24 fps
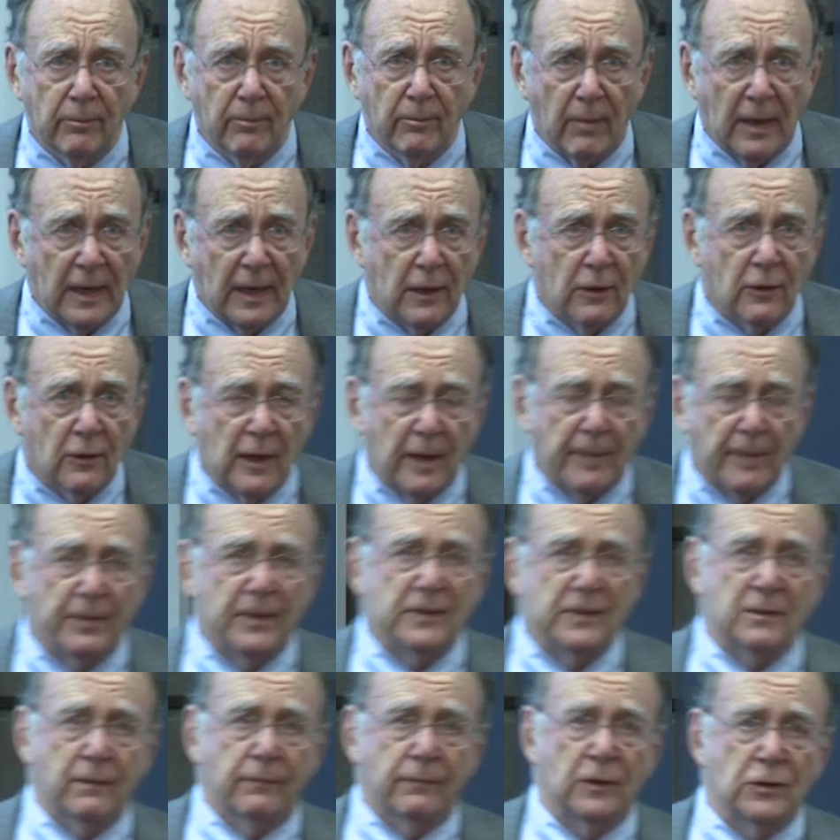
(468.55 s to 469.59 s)
many
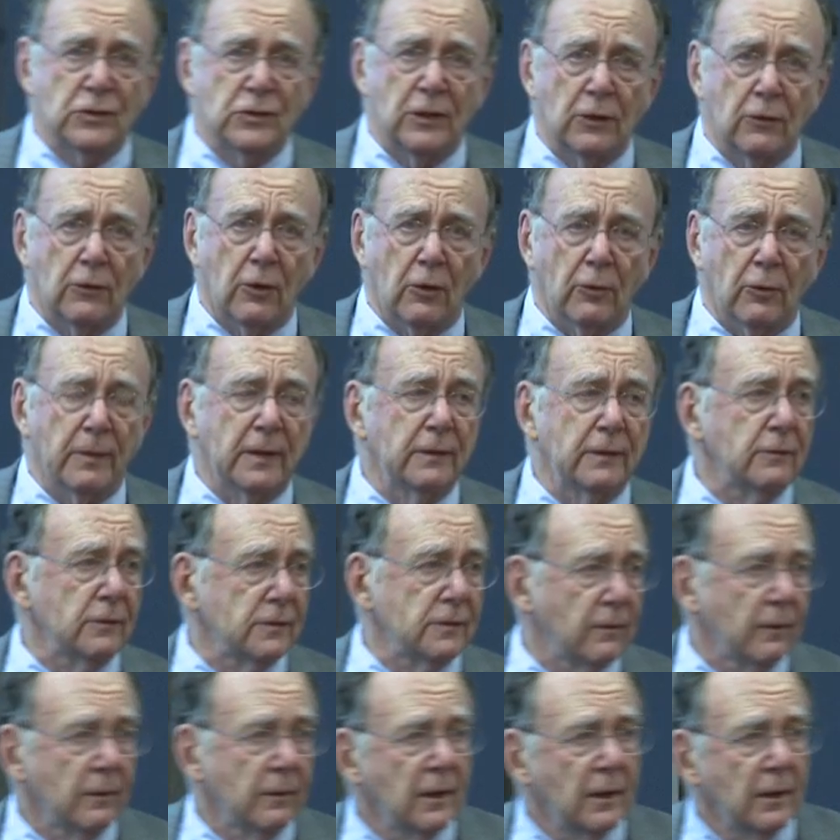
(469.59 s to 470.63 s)
copies of the genome
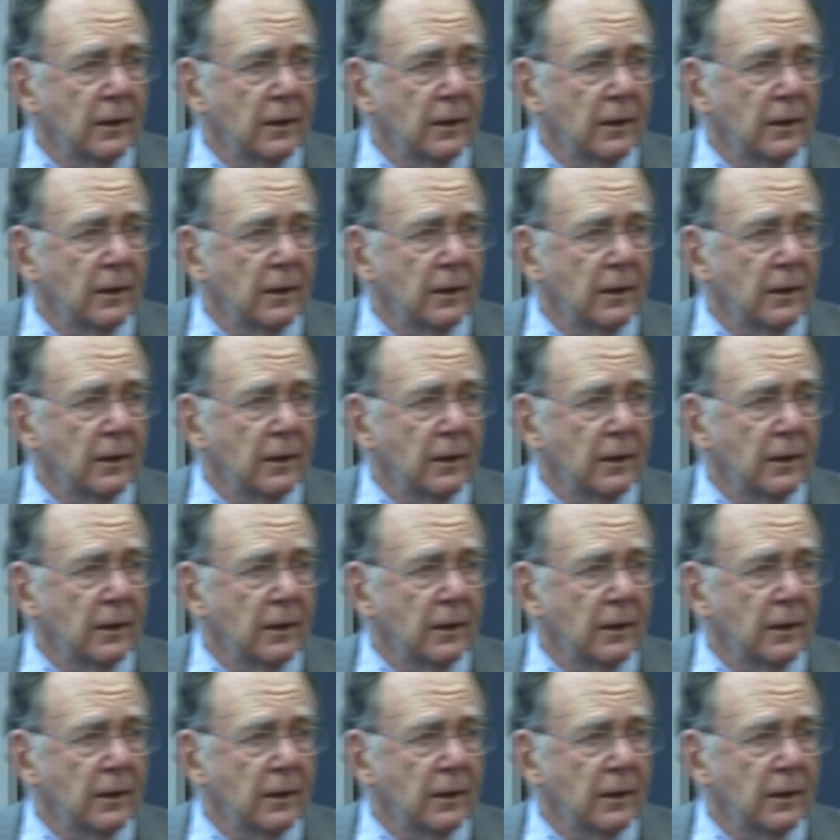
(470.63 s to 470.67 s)
into